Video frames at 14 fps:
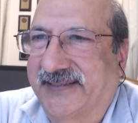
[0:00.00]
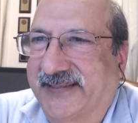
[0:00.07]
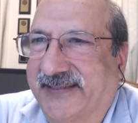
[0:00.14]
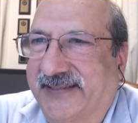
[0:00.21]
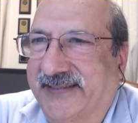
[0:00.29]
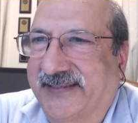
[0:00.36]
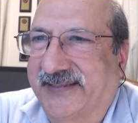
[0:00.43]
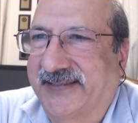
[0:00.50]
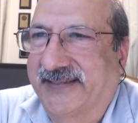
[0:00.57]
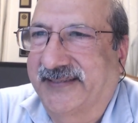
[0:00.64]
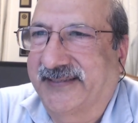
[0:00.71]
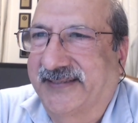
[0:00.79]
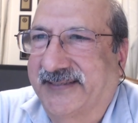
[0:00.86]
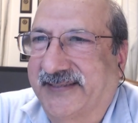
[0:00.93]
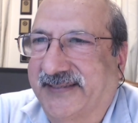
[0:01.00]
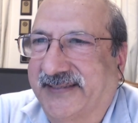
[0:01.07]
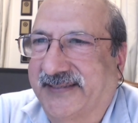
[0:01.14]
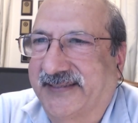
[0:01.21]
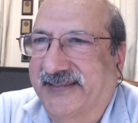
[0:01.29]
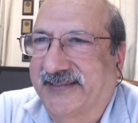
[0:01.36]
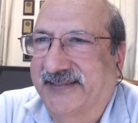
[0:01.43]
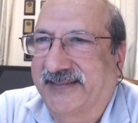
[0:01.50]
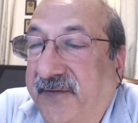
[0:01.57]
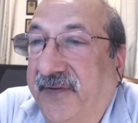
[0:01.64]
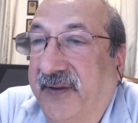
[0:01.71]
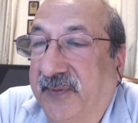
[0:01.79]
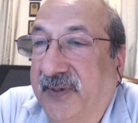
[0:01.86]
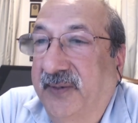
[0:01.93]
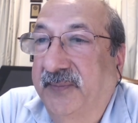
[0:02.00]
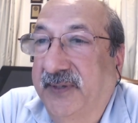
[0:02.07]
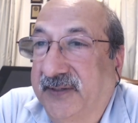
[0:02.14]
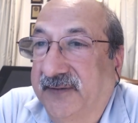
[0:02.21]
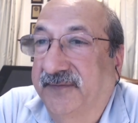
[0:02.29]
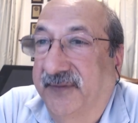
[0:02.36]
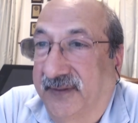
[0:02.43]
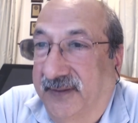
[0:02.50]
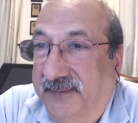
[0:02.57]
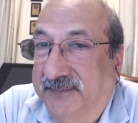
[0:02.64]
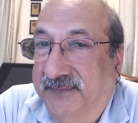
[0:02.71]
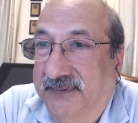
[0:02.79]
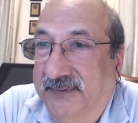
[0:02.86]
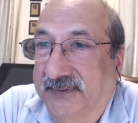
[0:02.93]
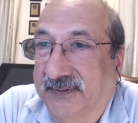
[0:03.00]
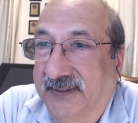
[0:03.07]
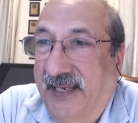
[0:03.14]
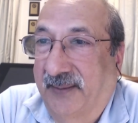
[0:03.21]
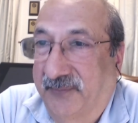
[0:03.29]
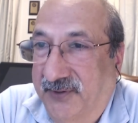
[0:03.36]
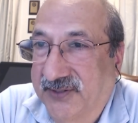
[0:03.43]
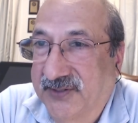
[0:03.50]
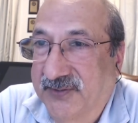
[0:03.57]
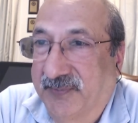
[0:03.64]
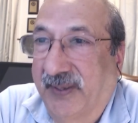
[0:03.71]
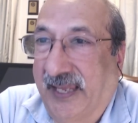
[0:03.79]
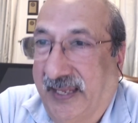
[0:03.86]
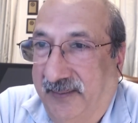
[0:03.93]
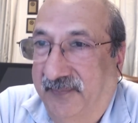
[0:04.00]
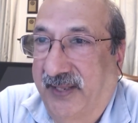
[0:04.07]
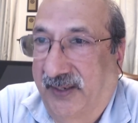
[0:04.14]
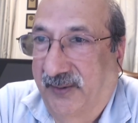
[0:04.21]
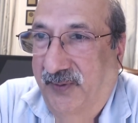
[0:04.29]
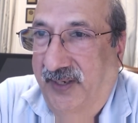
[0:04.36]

product and you've done it. 35 millimeter film cameras became